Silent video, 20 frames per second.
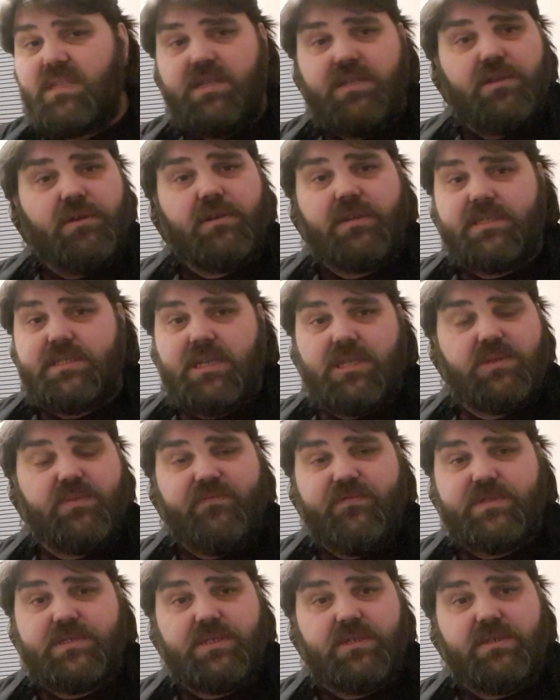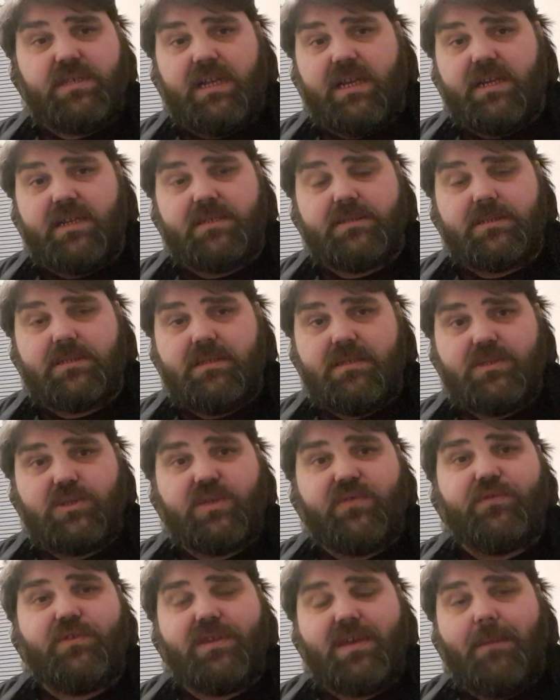you're not going to touch them for 2 years.
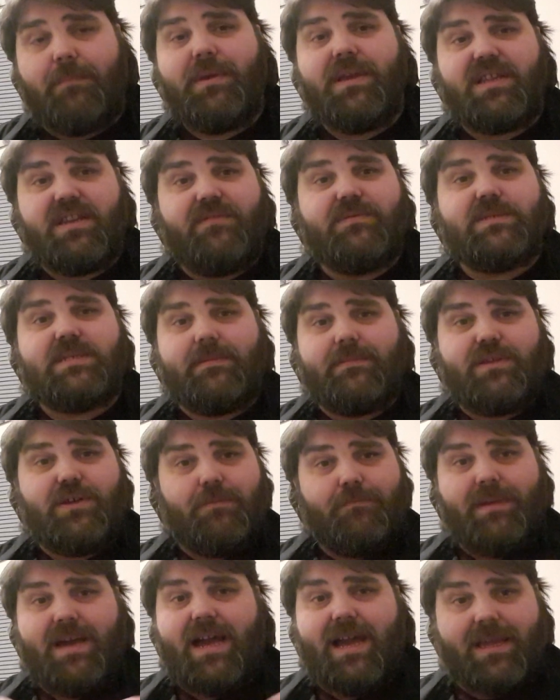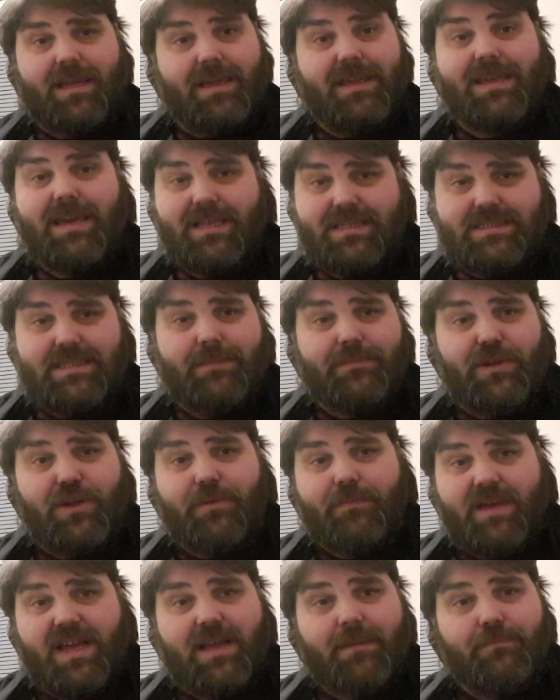So if you can get a big enough Ziploc bag, get a
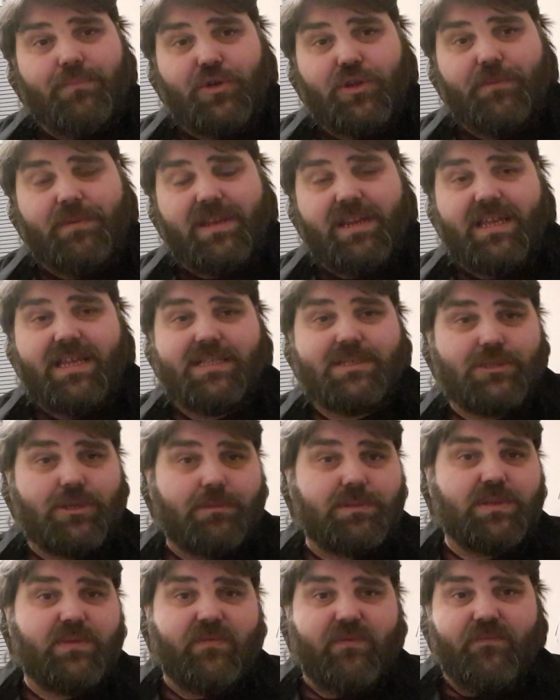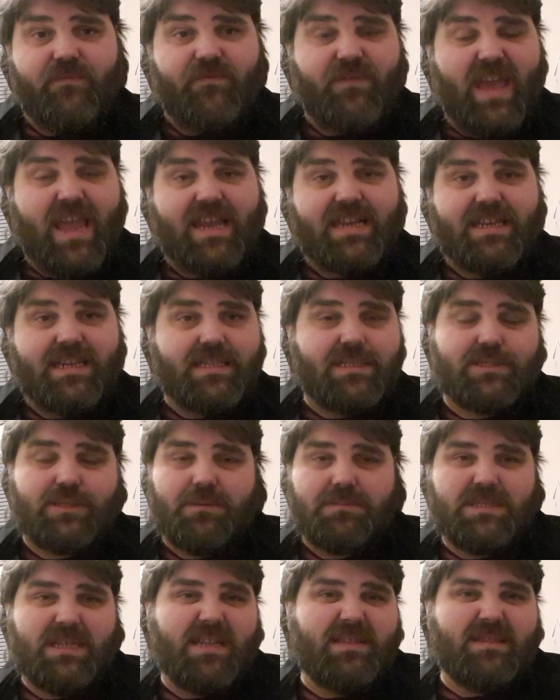Ziploc bag and put them in it. It stops it from fading. It
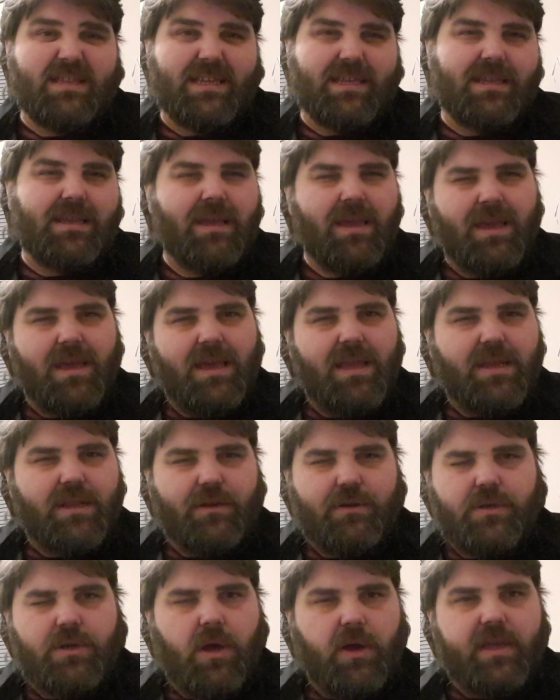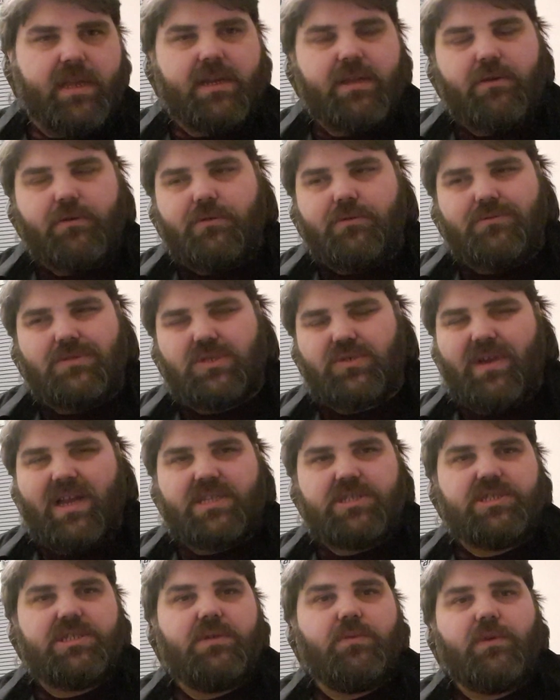stops anything, you know, knocking it or
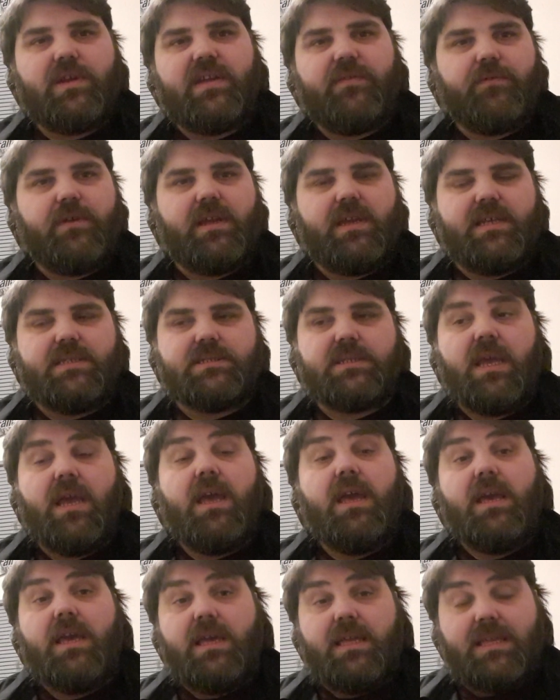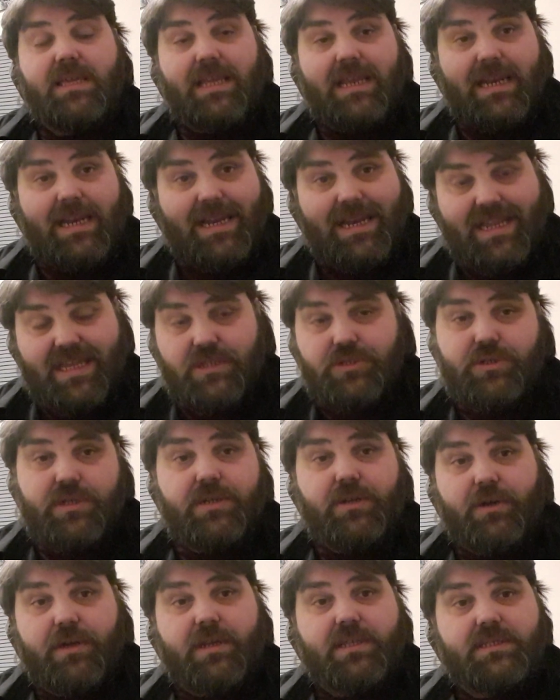scratching it, whatever it is. You're literally
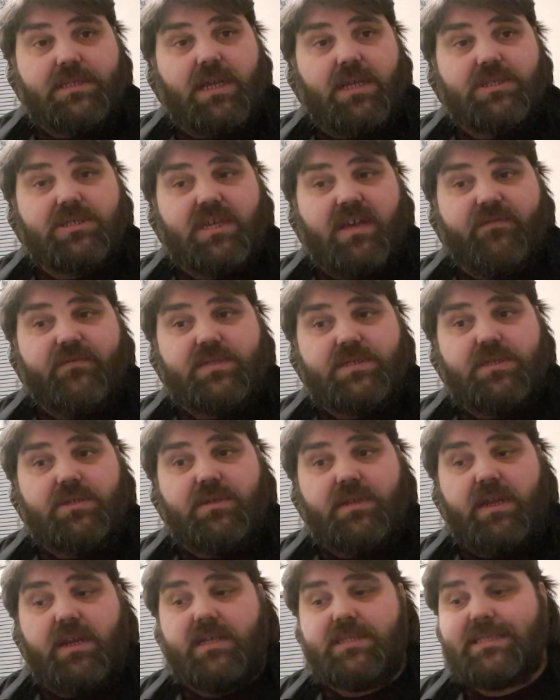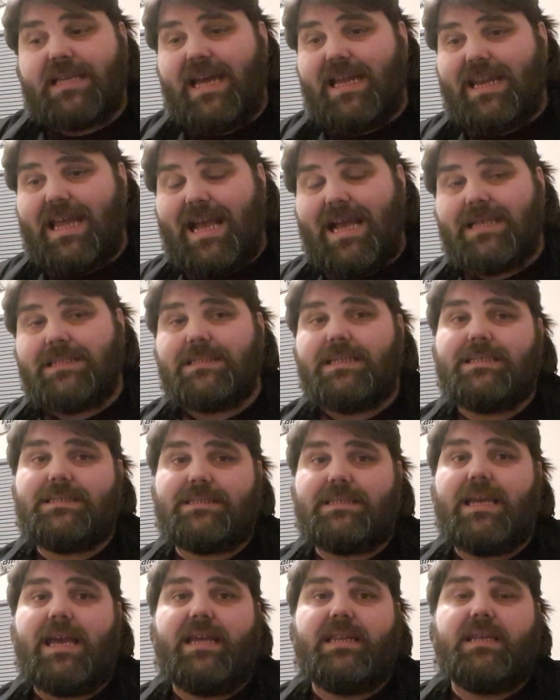not going to touch that for 2 years. And as I
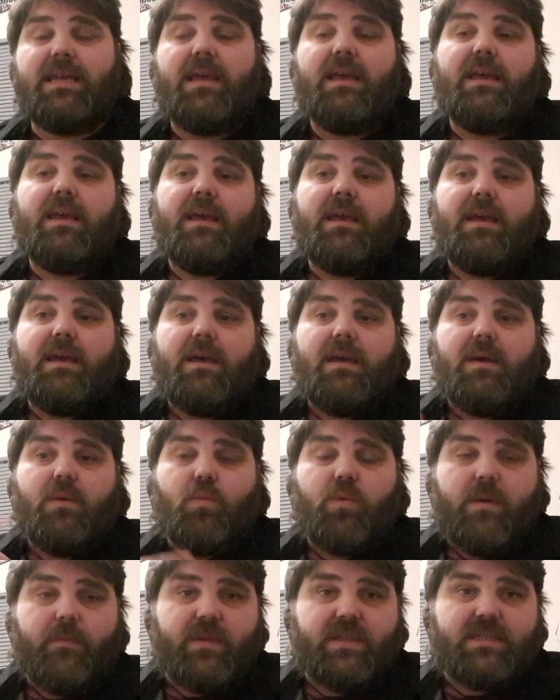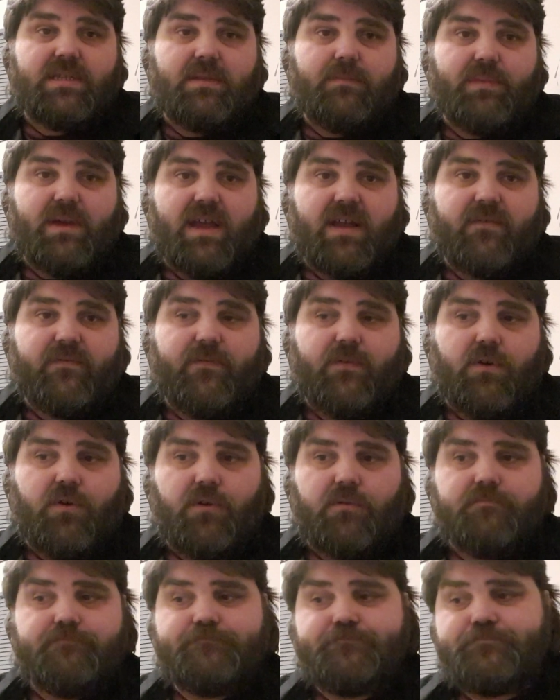said, when we did pack
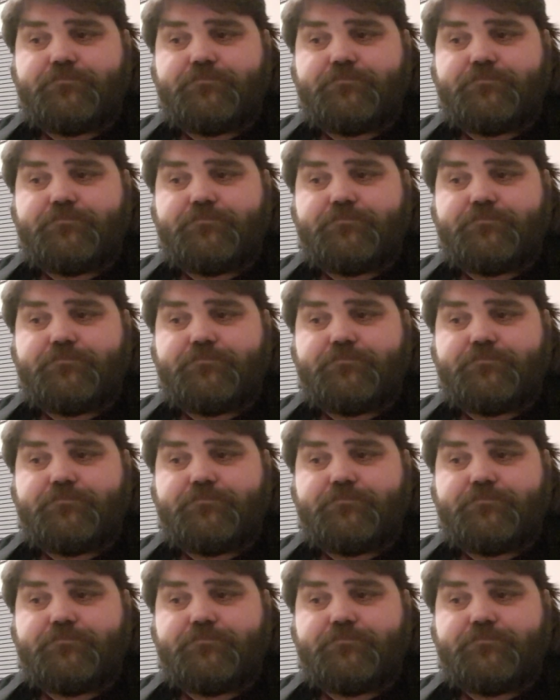4,